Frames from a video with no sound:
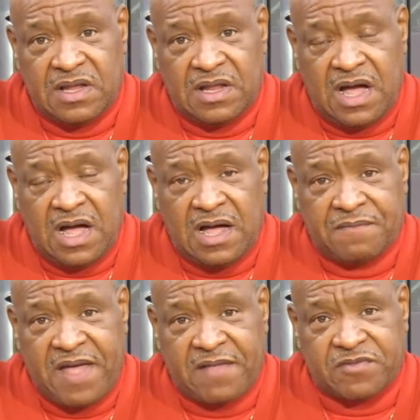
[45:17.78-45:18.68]
uh,
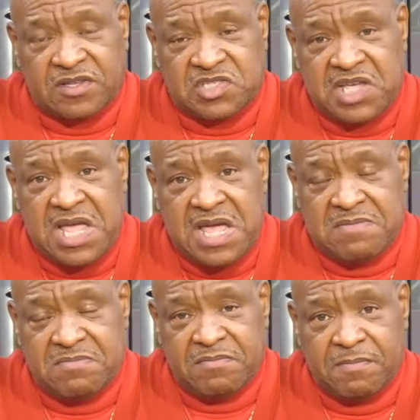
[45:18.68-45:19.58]
that the
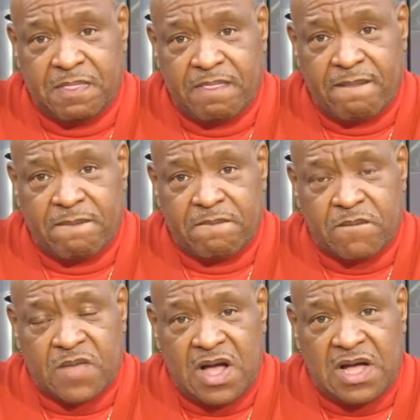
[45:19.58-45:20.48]
team,
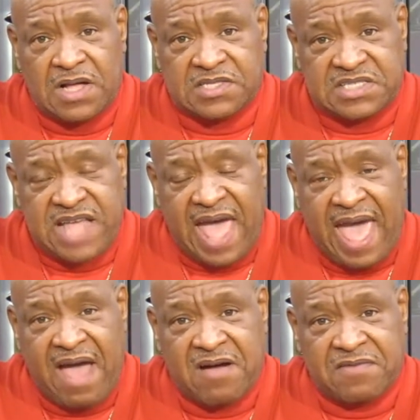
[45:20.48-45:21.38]
uh,
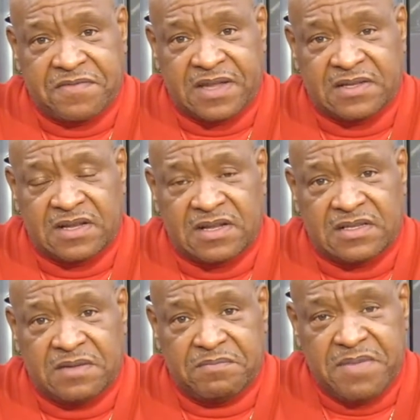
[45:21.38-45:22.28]
staff, and
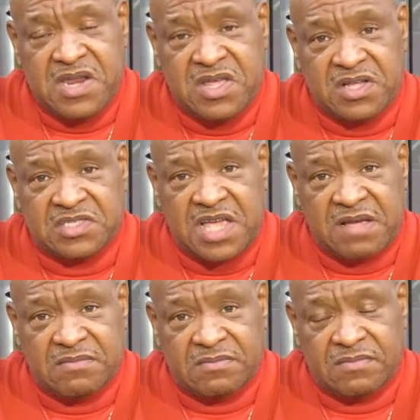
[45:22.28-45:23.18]
the media
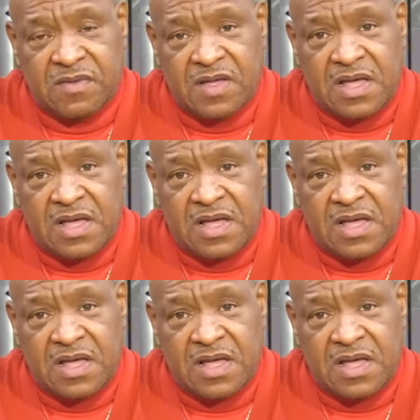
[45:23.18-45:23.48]
team